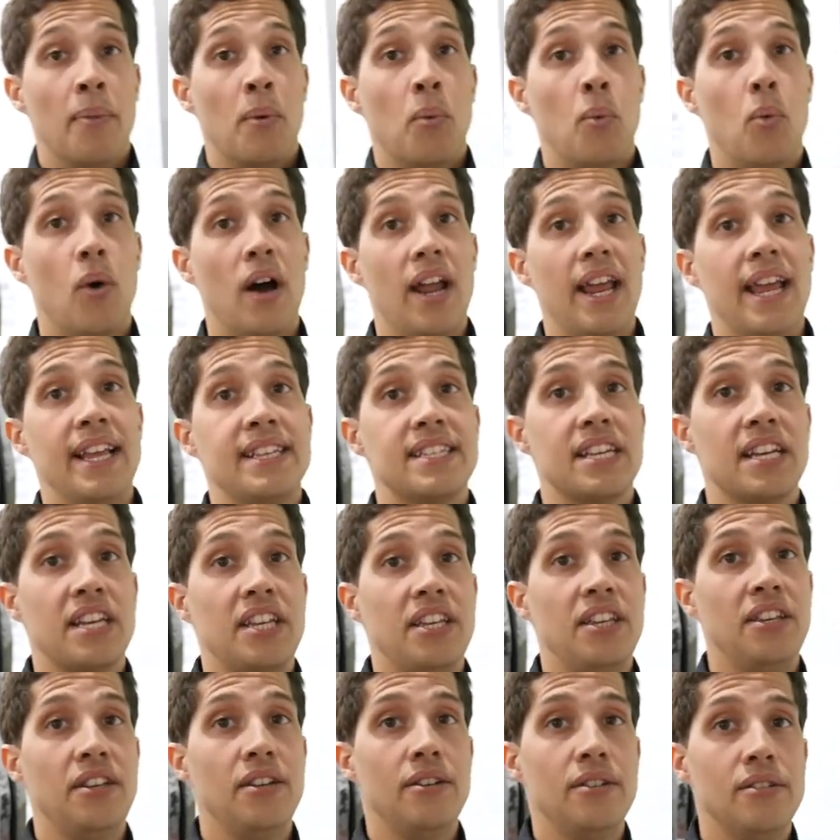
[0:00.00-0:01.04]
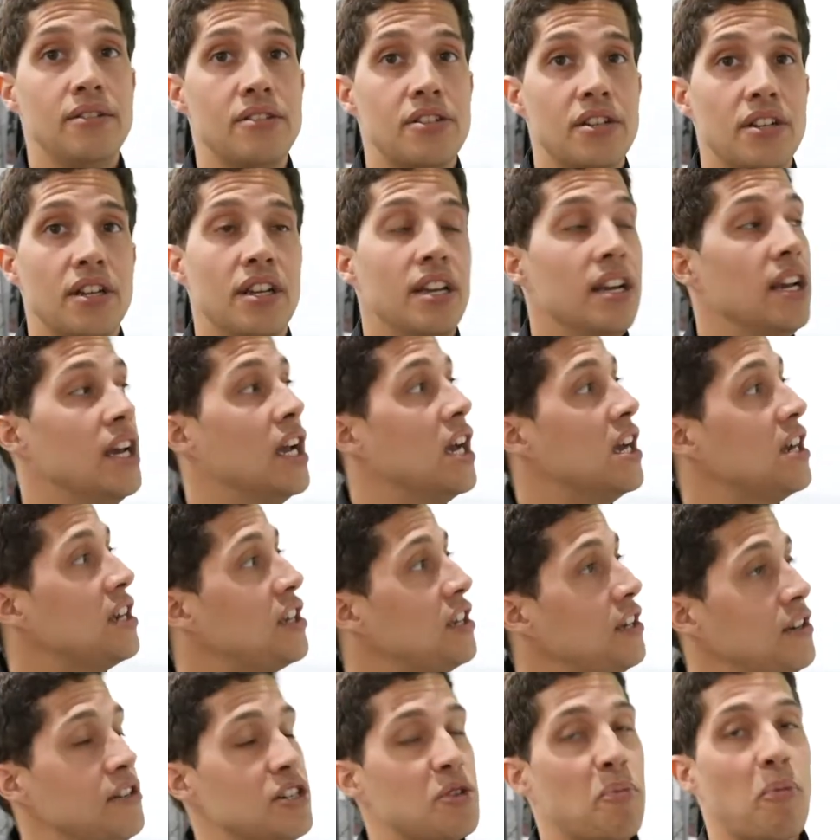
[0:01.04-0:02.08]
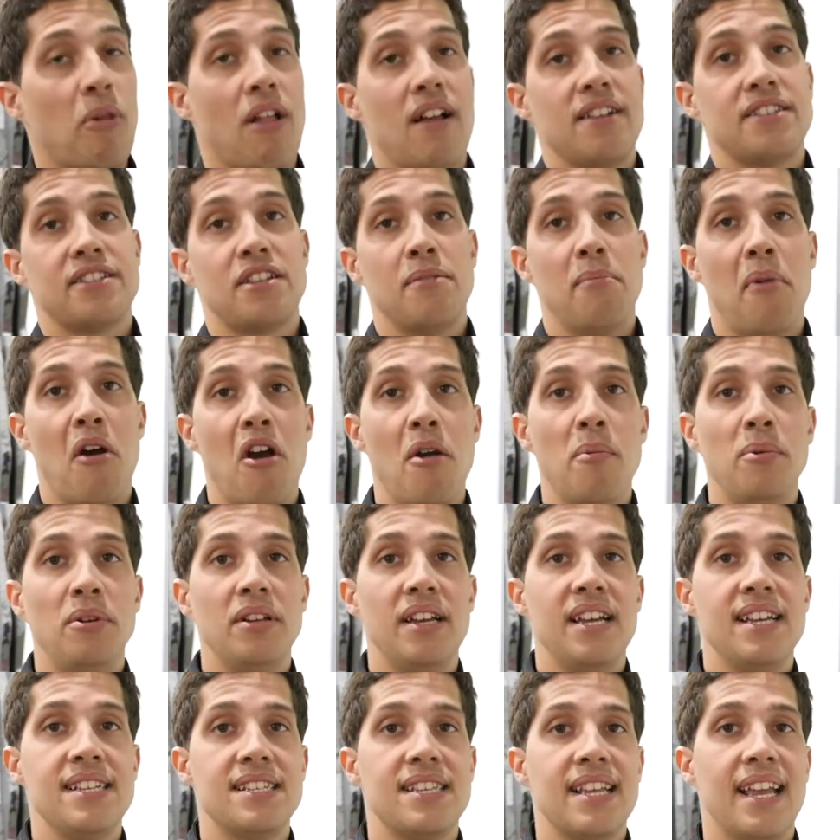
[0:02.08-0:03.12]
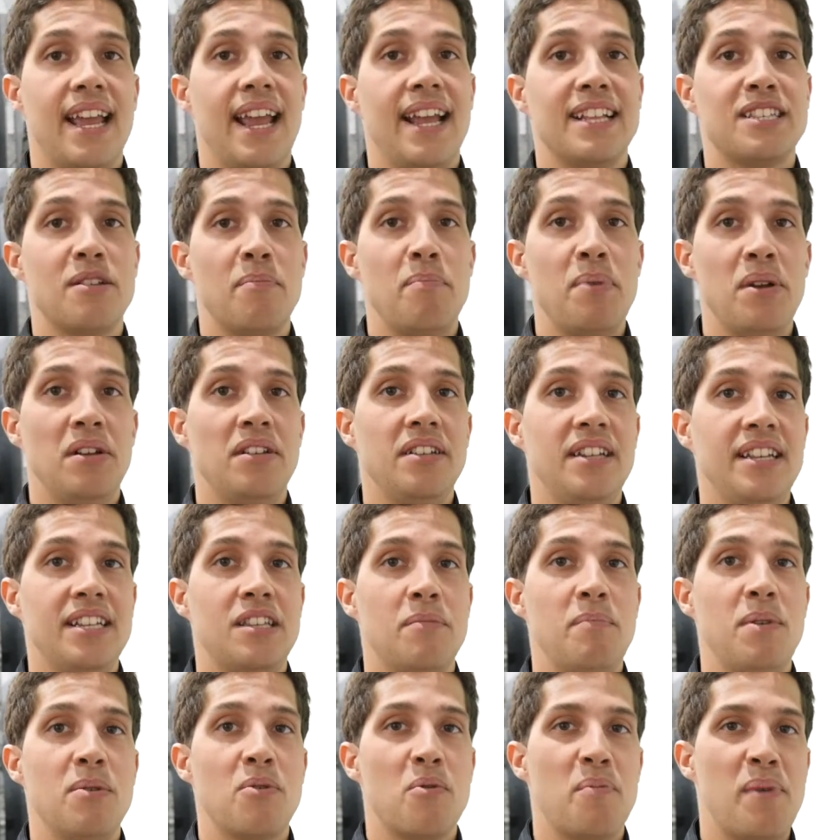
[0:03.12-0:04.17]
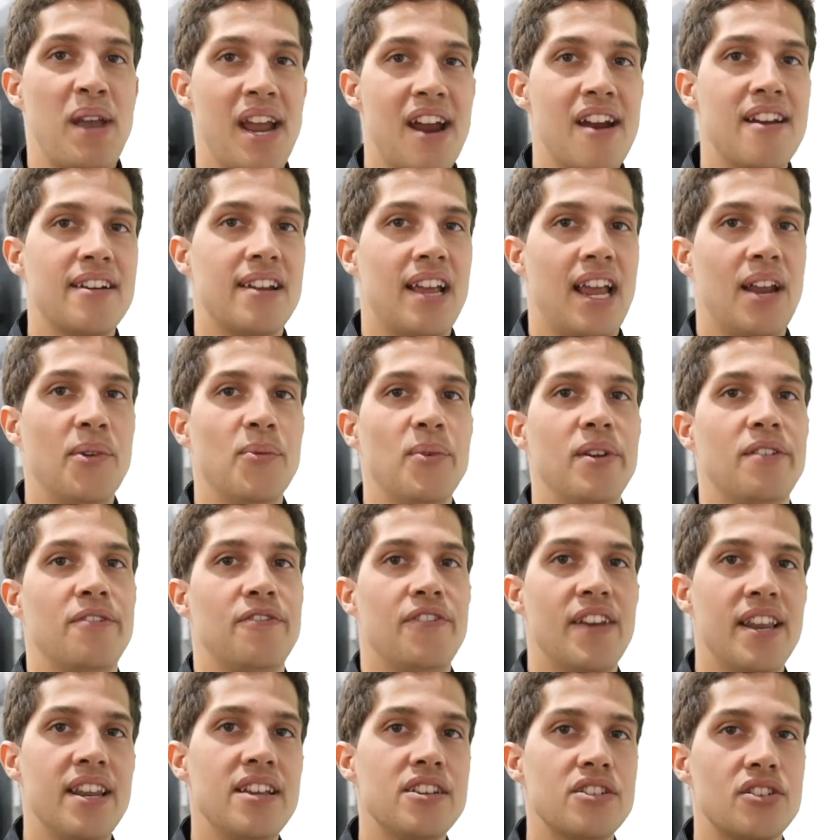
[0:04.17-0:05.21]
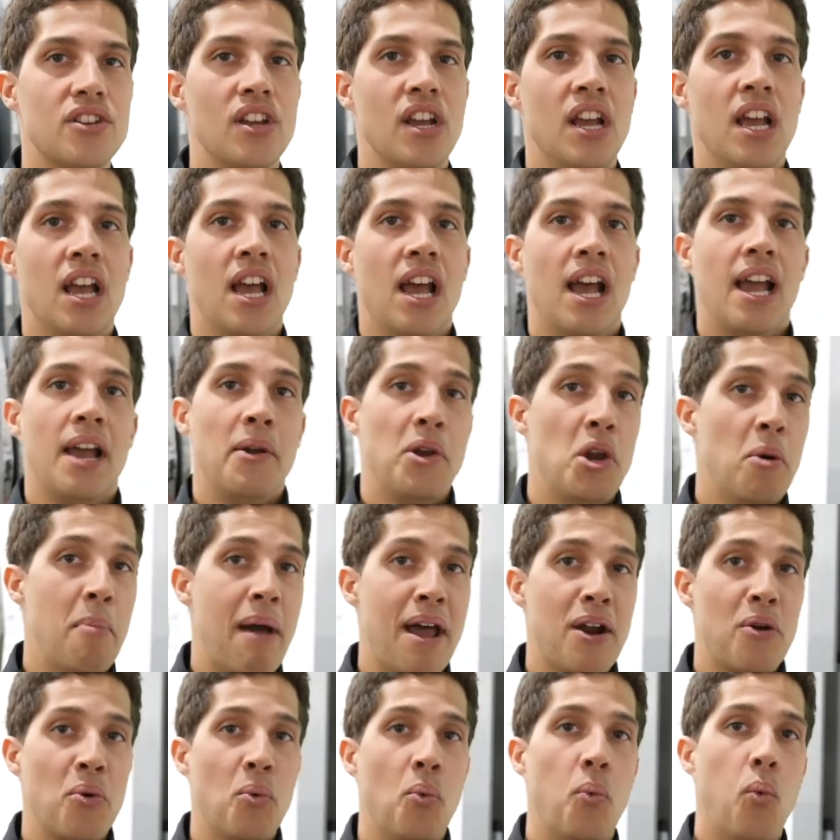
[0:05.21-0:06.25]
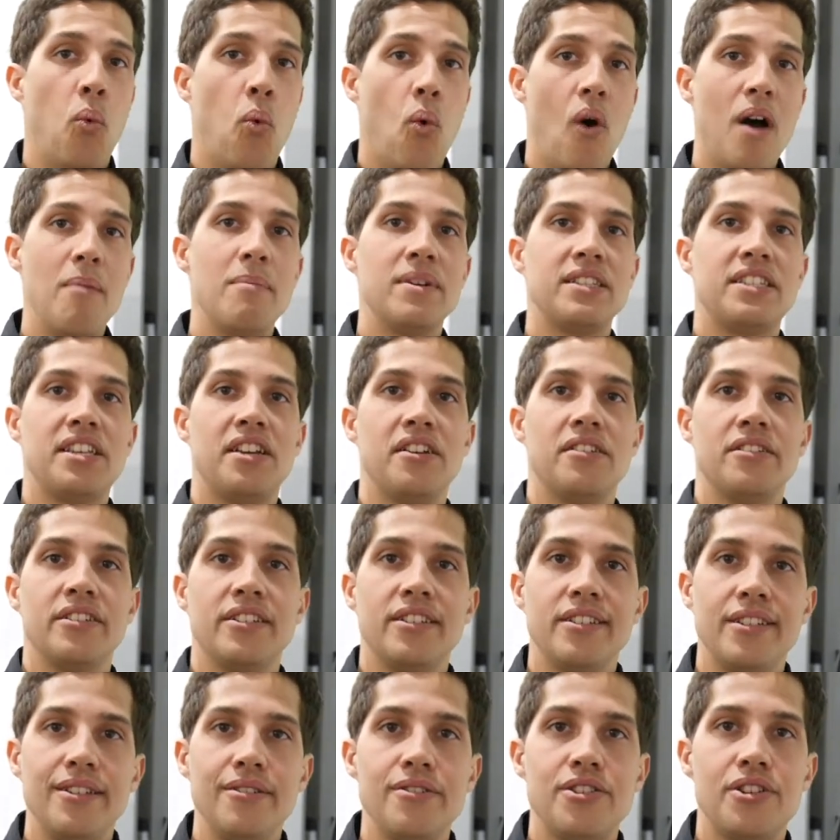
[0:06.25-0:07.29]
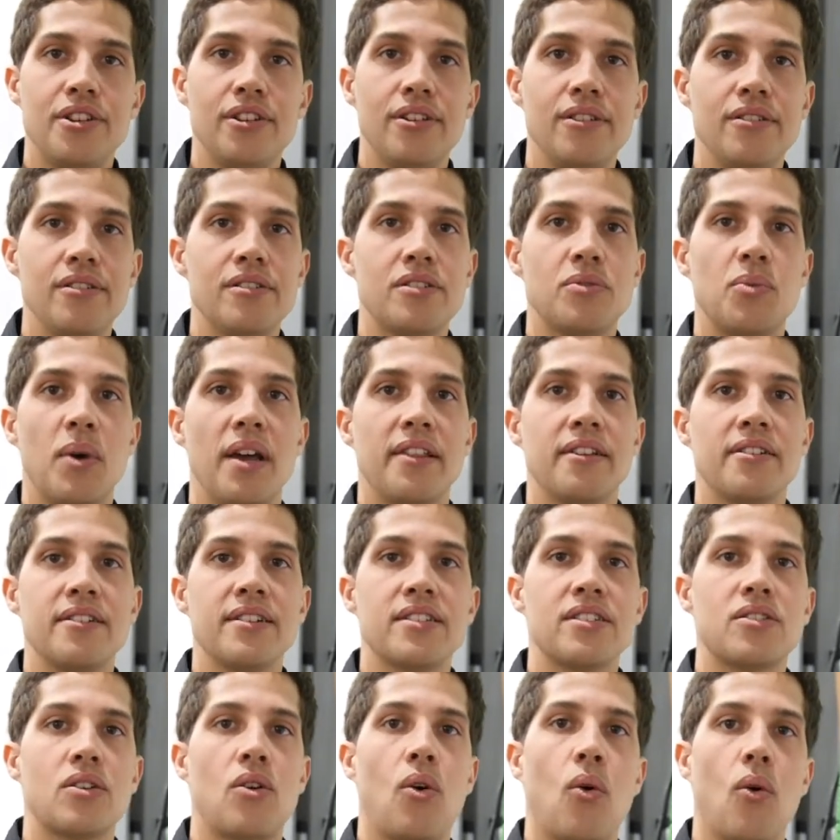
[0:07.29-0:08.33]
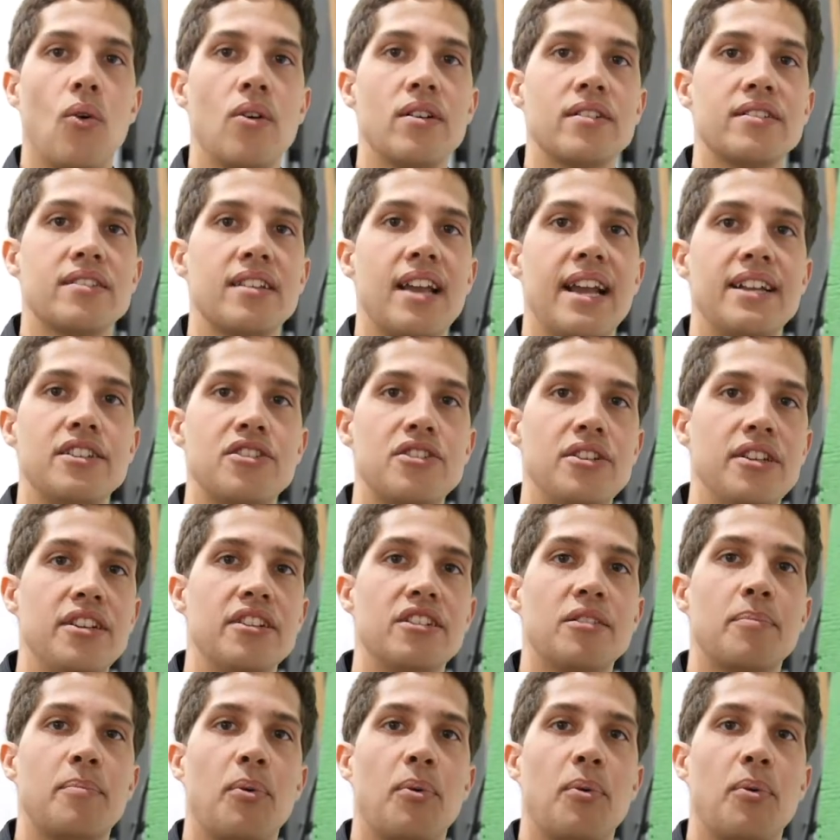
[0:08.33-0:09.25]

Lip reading: What is a huge plus to marble is its ability to be repaired and refinished. No matter what material you choose, whether it's quartz, engineered